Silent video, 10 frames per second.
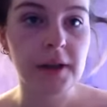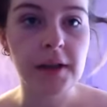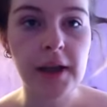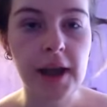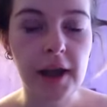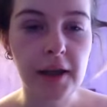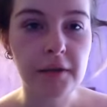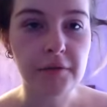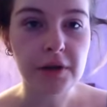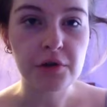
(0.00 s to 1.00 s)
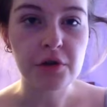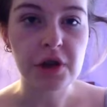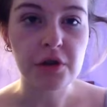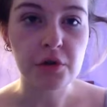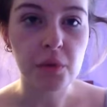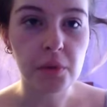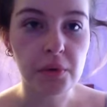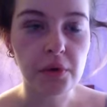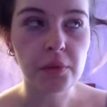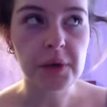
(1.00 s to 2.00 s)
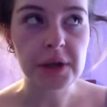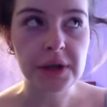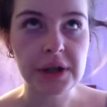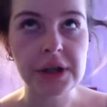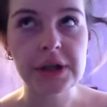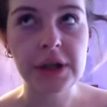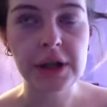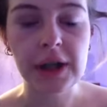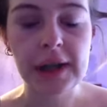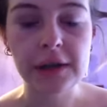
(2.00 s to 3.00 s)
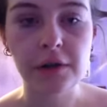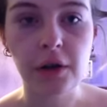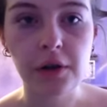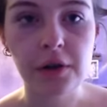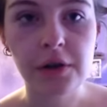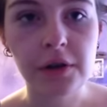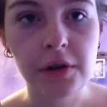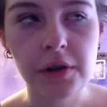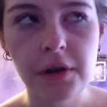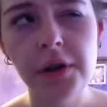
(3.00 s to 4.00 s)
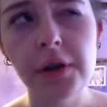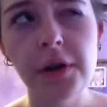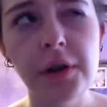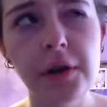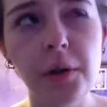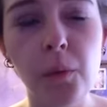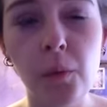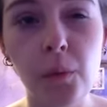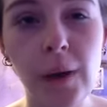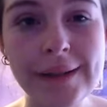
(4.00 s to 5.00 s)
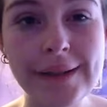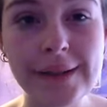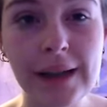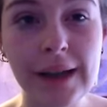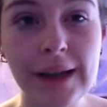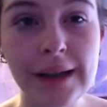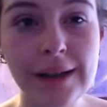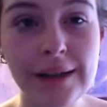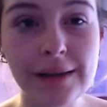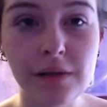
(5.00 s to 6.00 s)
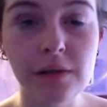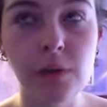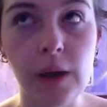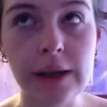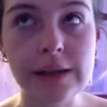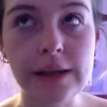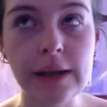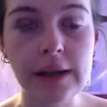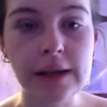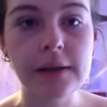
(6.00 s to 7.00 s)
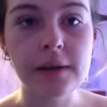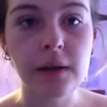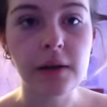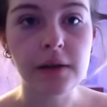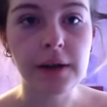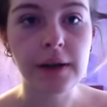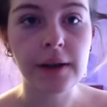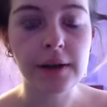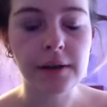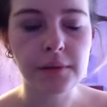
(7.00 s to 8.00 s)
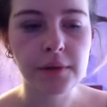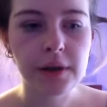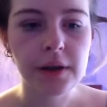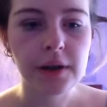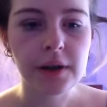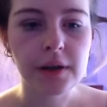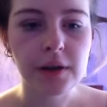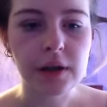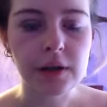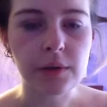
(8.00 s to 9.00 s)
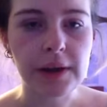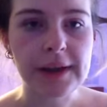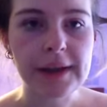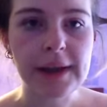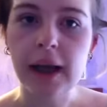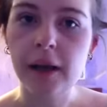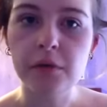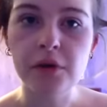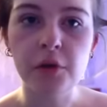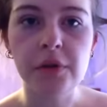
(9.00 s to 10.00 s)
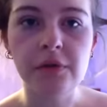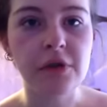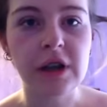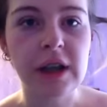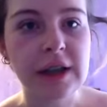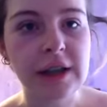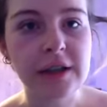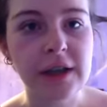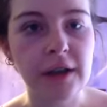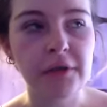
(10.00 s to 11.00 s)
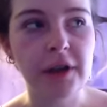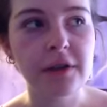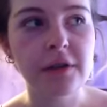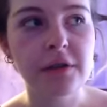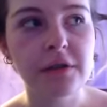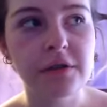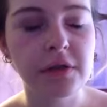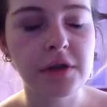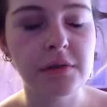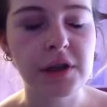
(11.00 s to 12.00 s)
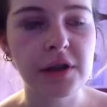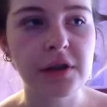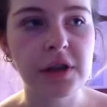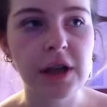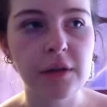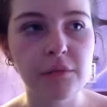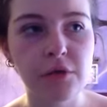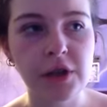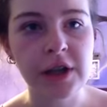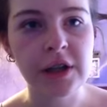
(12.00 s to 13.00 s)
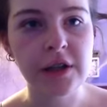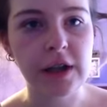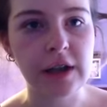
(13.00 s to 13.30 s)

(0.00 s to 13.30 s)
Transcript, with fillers: Yeah, I've literally just woken up. It is like 8 o'clock. Wednesday. Wednesday, 8 o'clock. Yeah, I know. Quite early. I was hoping for a lion. That failed. Because my dog came running in like...